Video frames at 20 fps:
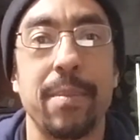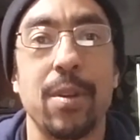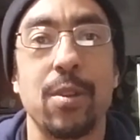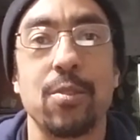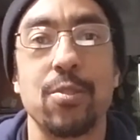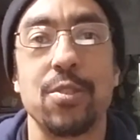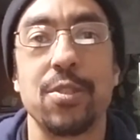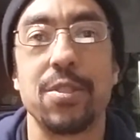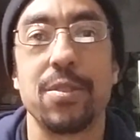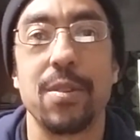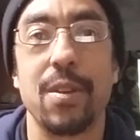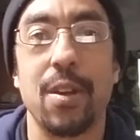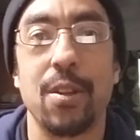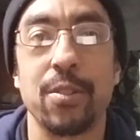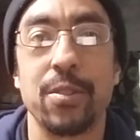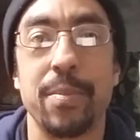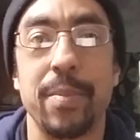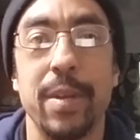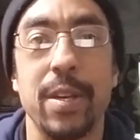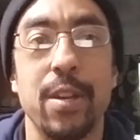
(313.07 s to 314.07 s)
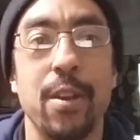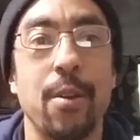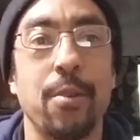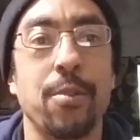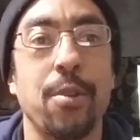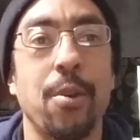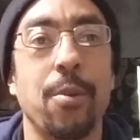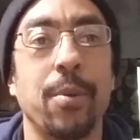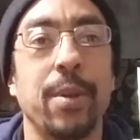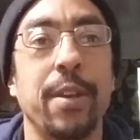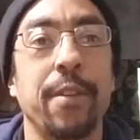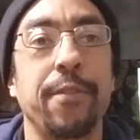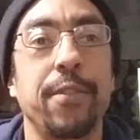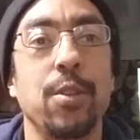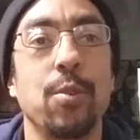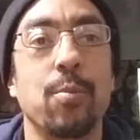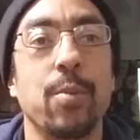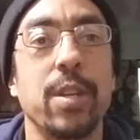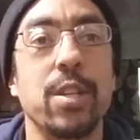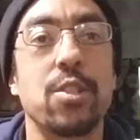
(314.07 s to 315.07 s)
marriage is an ultimate no-no, and if
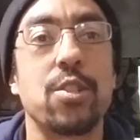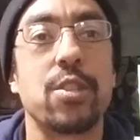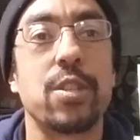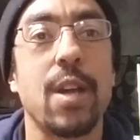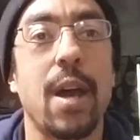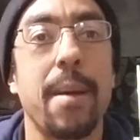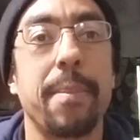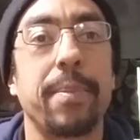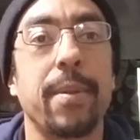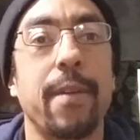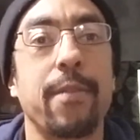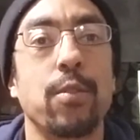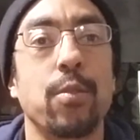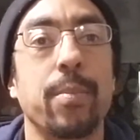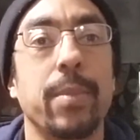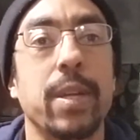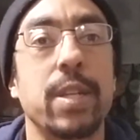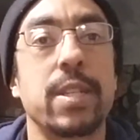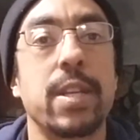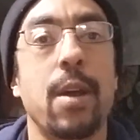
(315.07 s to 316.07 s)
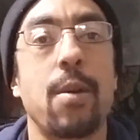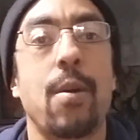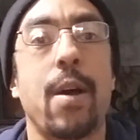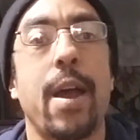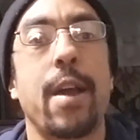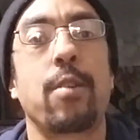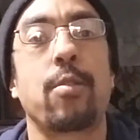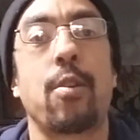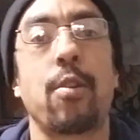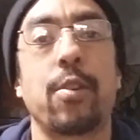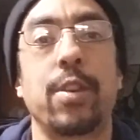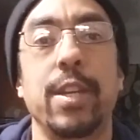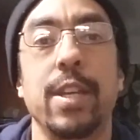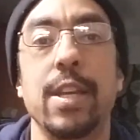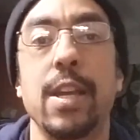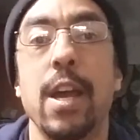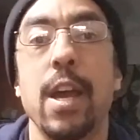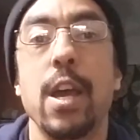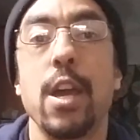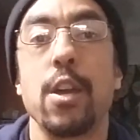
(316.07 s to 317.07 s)
you reach the top level MGTOW hierarchy,